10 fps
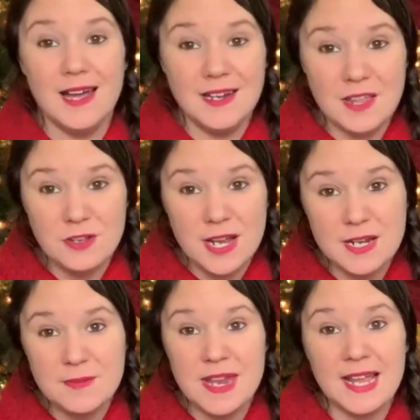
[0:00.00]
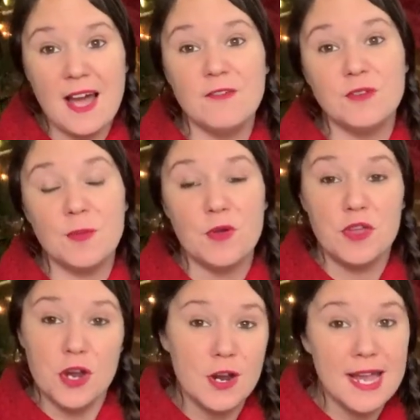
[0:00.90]
Another item that I got for
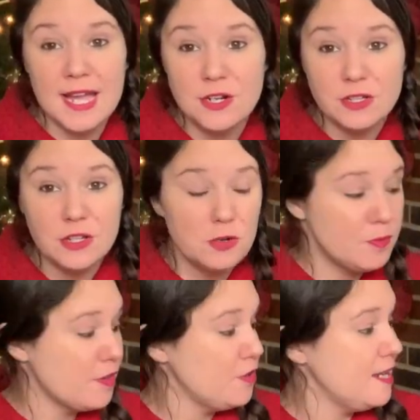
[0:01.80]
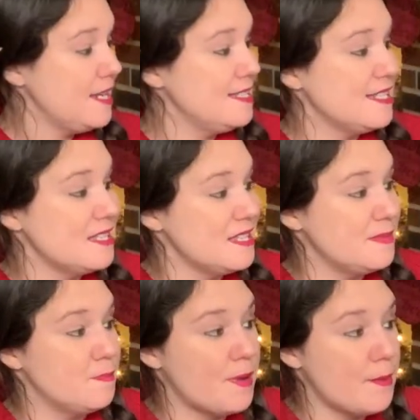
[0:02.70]
both her and her little brother is
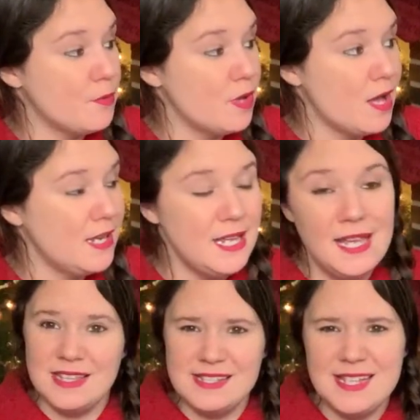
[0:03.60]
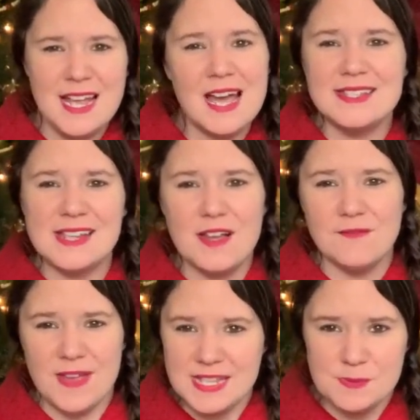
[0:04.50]
this bubble gun. This thing I saw
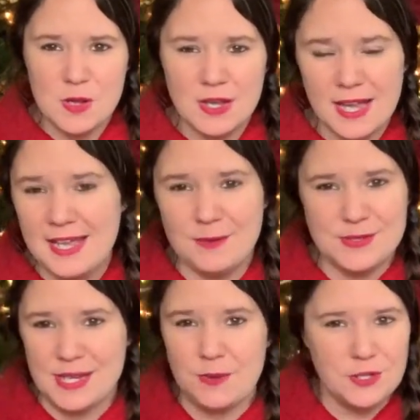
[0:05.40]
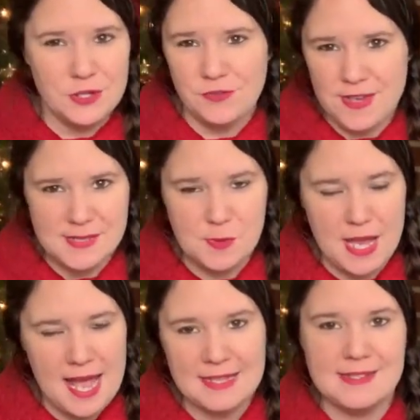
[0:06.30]
on Facebook, and it was like one of their Facebook
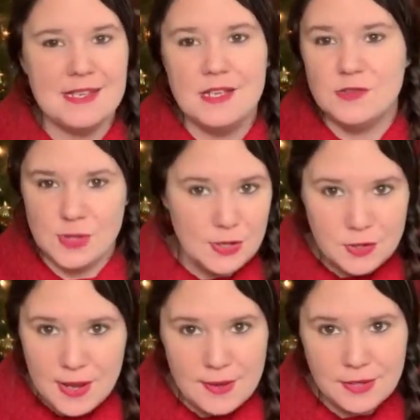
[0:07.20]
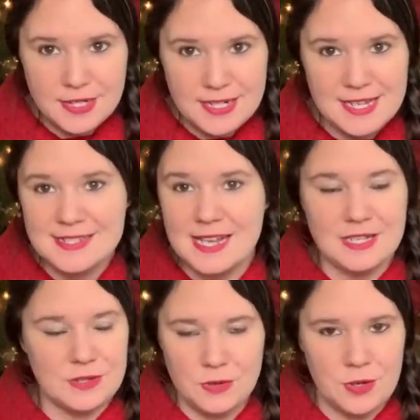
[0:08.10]
ads, so I don't know how good it is. I
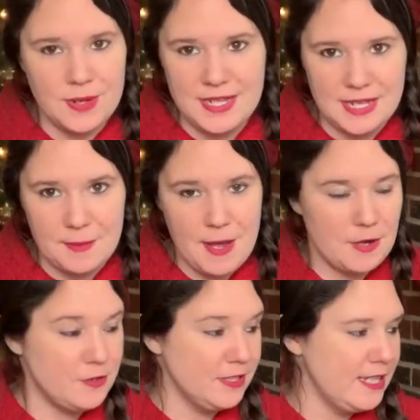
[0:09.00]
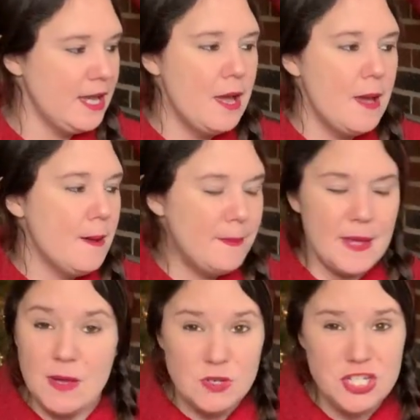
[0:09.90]
don't know anything about it really.
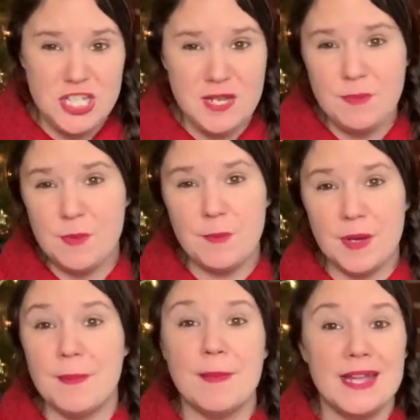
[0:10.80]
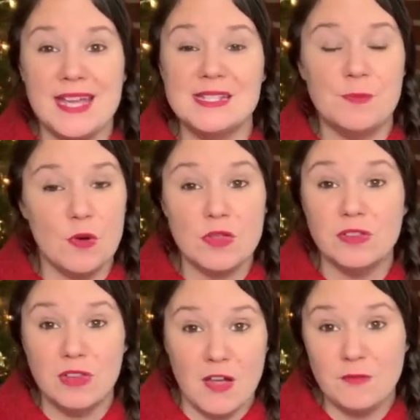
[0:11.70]
It was cheap, but my kids both
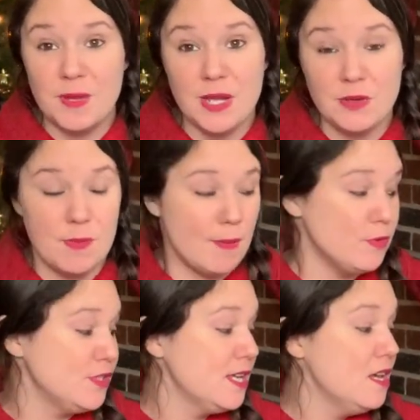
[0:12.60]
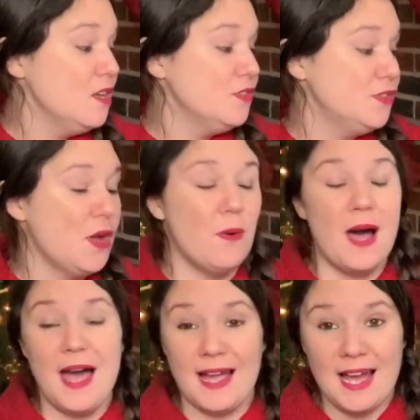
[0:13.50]
love playing with bubbles,
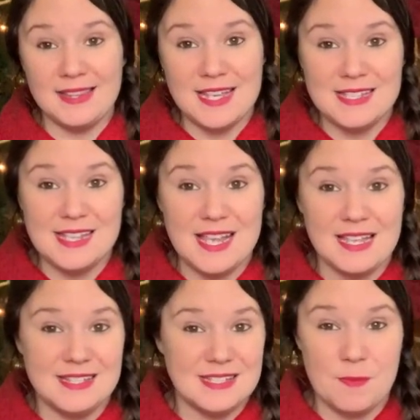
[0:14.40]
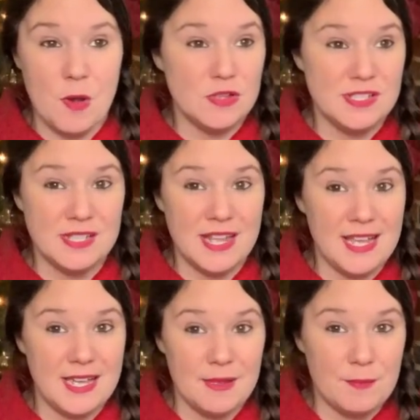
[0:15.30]
so I got this. It's supposed to
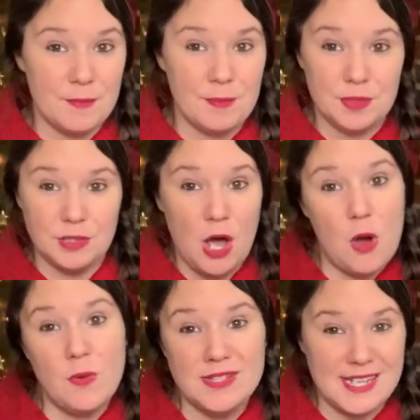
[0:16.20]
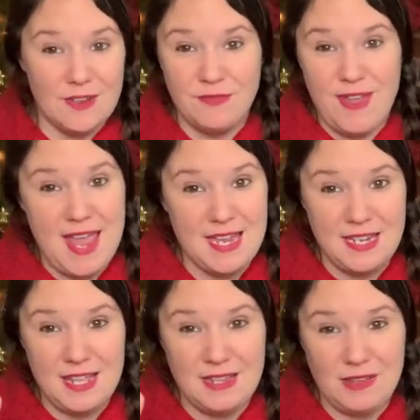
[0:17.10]
like blow, it's like a
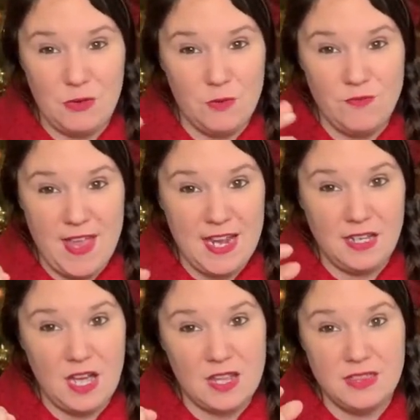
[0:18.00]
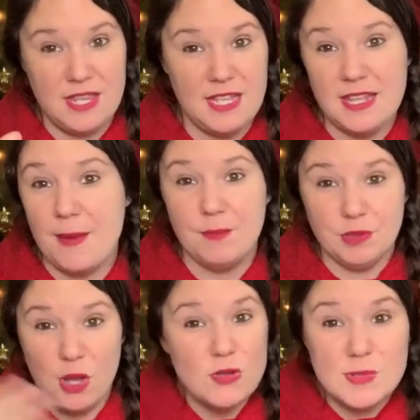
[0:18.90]
fan, little fan gun thing that
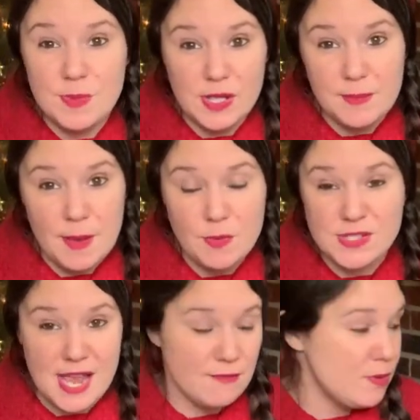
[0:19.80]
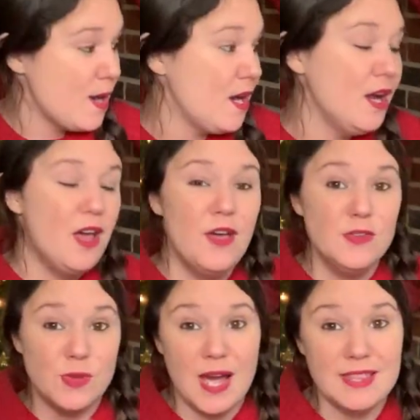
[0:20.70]
blows a billion bubbles everywhere.
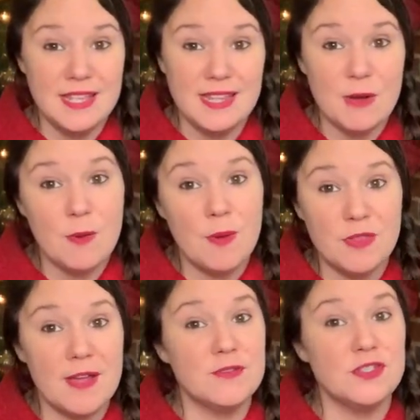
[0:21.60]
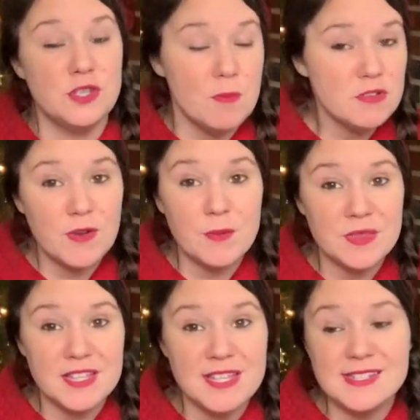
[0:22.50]
So I think they will both have so much fun
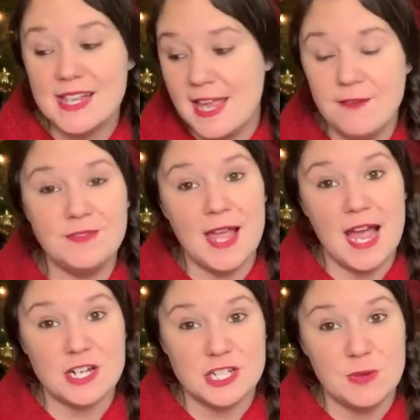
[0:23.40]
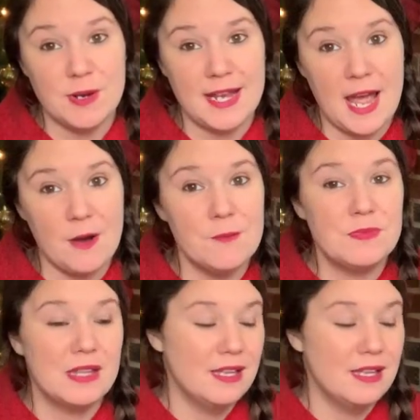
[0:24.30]
with these if they actually work out.